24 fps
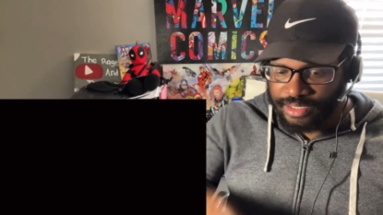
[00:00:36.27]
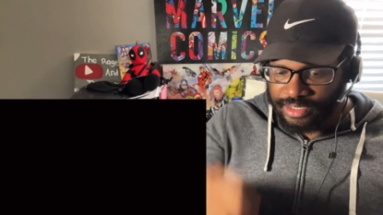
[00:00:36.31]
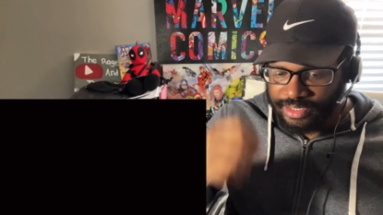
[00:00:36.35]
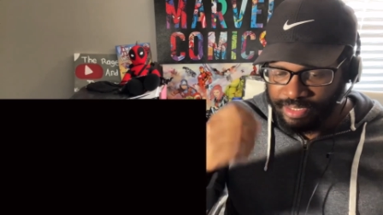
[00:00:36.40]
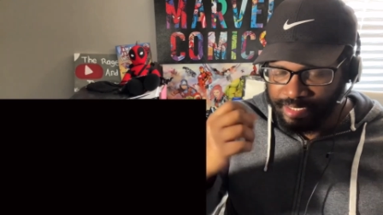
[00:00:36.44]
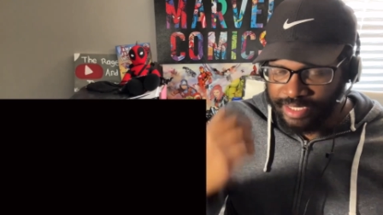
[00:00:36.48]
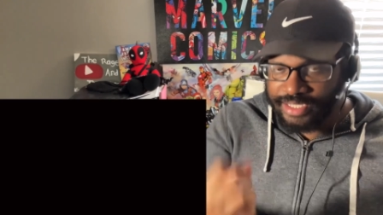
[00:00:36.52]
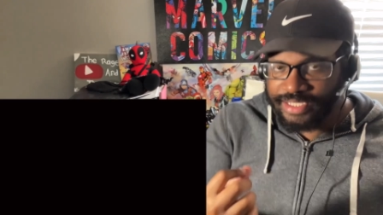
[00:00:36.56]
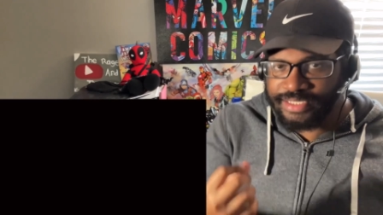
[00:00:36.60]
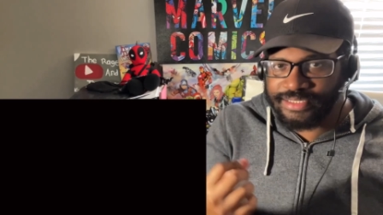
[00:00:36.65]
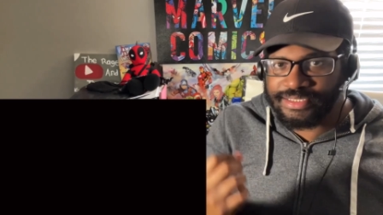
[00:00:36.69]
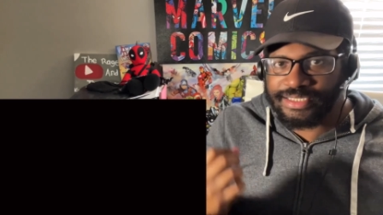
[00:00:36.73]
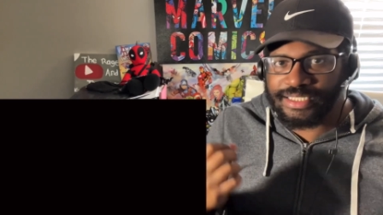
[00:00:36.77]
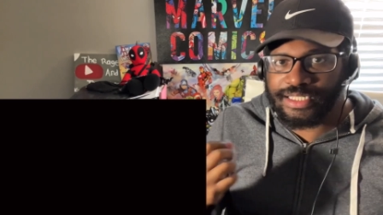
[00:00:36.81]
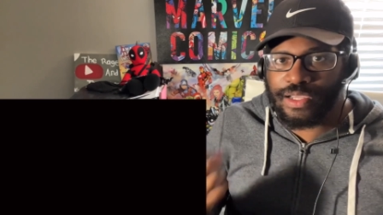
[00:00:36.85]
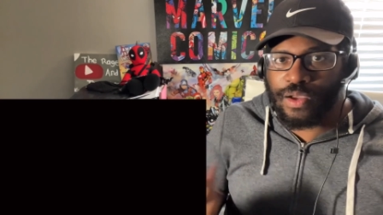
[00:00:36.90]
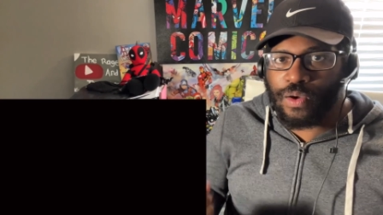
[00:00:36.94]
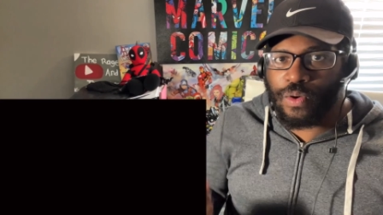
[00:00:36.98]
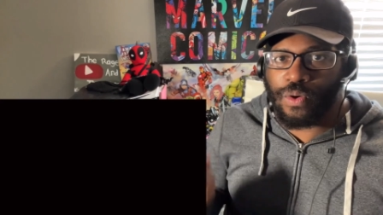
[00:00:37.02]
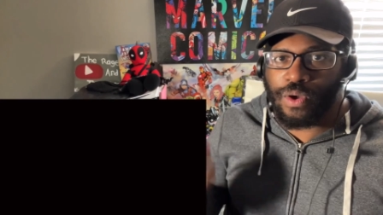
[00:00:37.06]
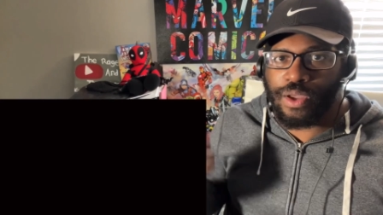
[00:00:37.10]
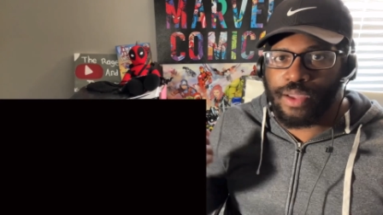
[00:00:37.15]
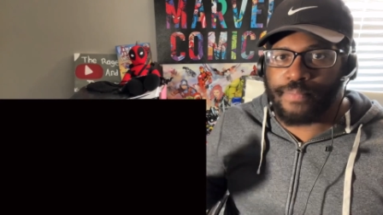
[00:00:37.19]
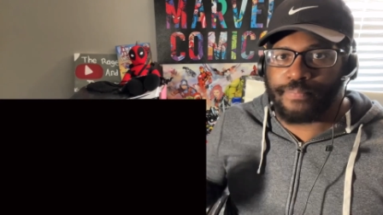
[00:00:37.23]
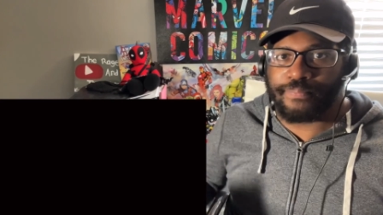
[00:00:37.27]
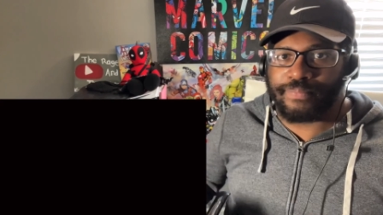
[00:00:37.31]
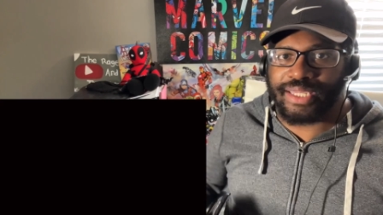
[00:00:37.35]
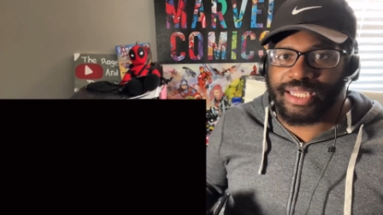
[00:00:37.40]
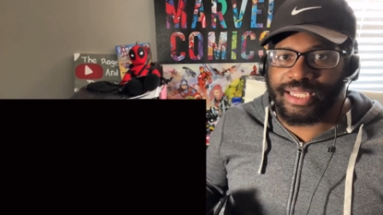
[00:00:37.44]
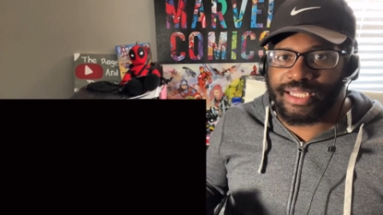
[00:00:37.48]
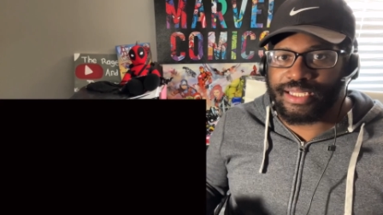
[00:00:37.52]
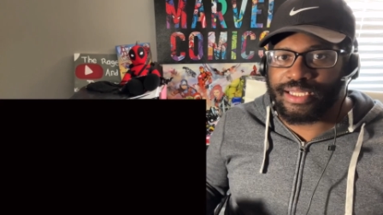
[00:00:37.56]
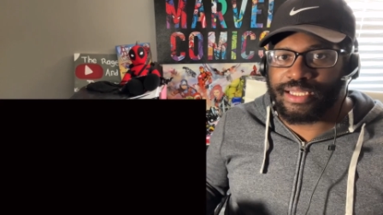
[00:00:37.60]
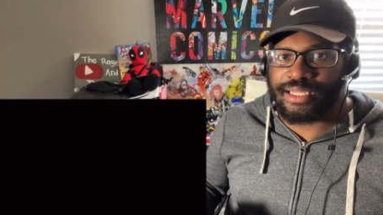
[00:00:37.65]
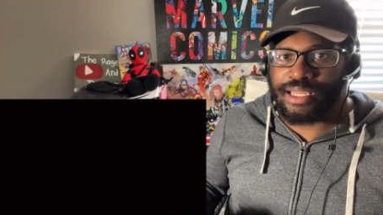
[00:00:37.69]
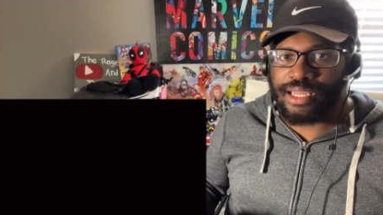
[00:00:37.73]
Easy on
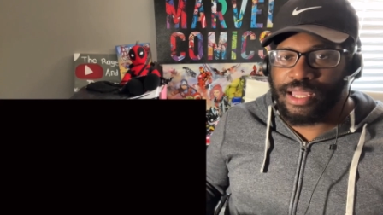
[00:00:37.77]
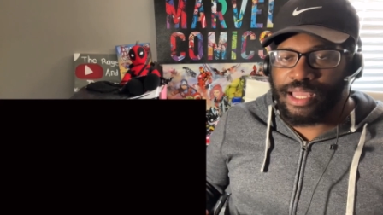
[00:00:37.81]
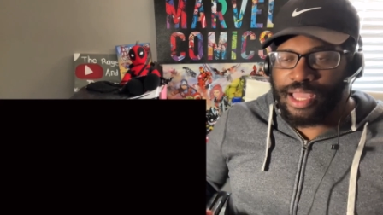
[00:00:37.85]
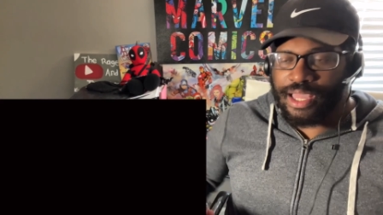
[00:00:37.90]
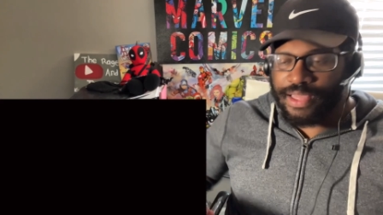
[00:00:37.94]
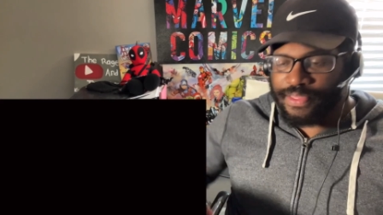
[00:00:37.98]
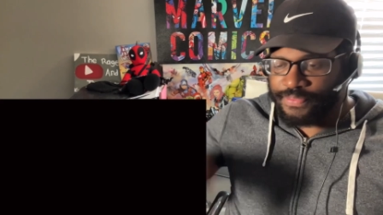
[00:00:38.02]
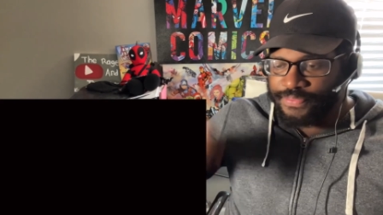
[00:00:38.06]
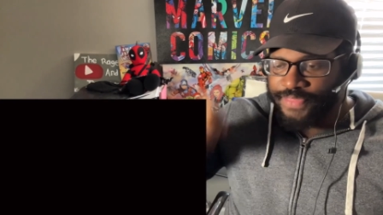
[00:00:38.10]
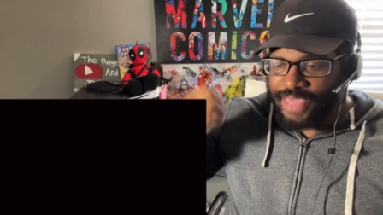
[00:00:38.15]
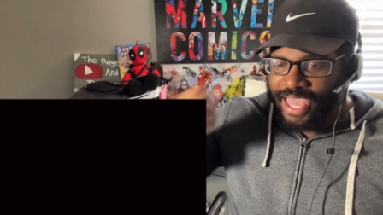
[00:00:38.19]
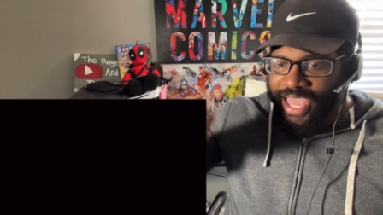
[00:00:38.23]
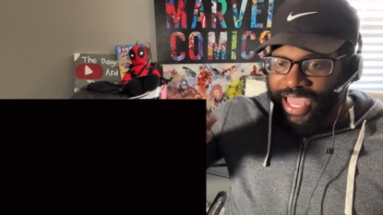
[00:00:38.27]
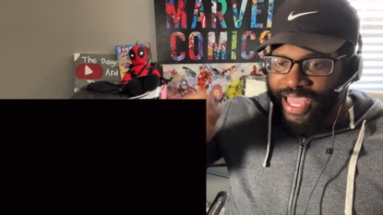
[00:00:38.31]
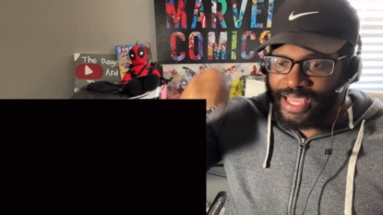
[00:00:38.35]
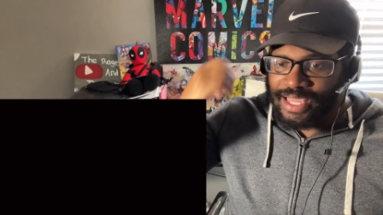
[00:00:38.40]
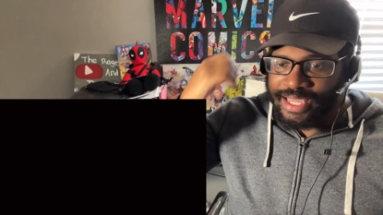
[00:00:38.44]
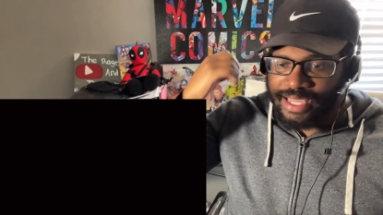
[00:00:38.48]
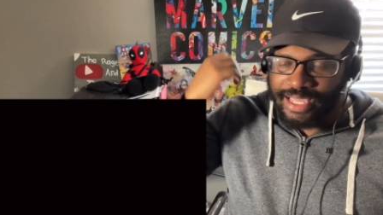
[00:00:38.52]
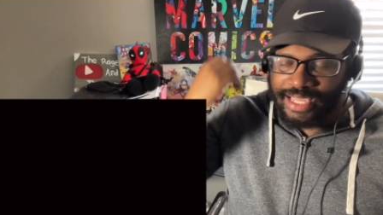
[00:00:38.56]
Me that